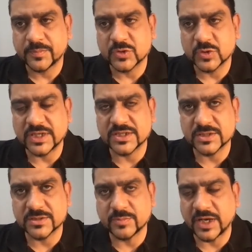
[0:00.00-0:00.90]
So
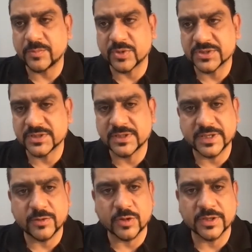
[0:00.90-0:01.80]
that's my personal
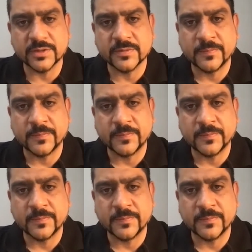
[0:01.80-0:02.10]
take on it.